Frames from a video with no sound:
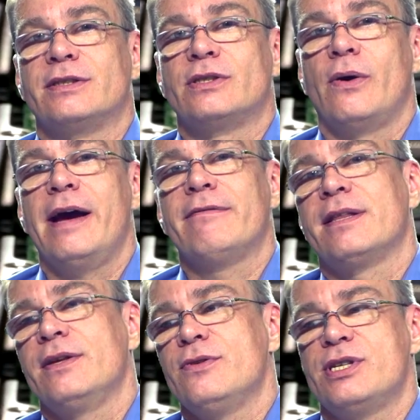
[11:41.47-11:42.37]
So
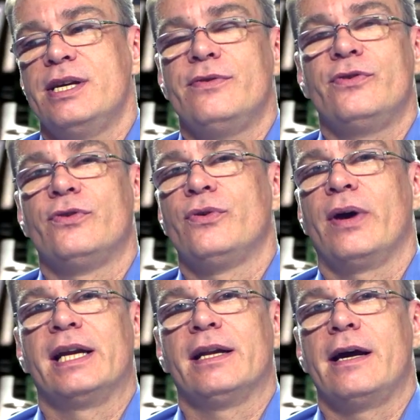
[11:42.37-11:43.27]
everything you see, you're
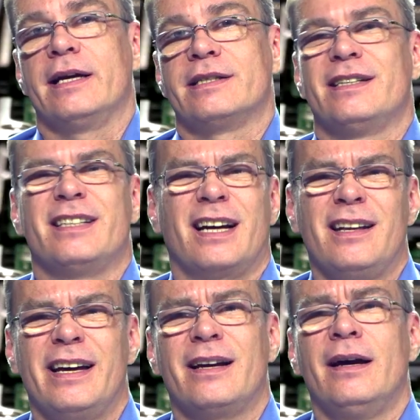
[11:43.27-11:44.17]
doing in Linux. It's a
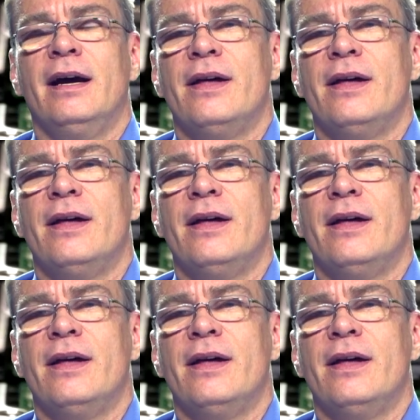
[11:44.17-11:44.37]
click.